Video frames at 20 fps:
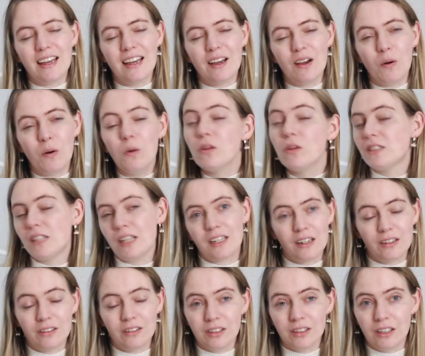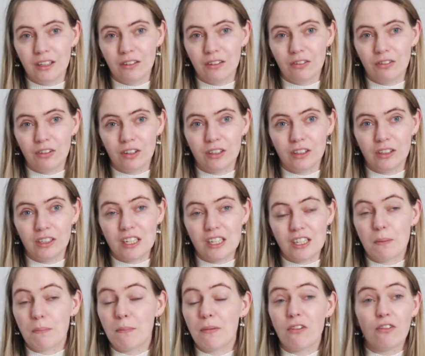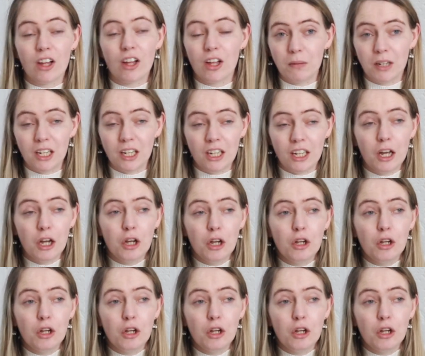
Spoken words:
all the technical difficulties befell me.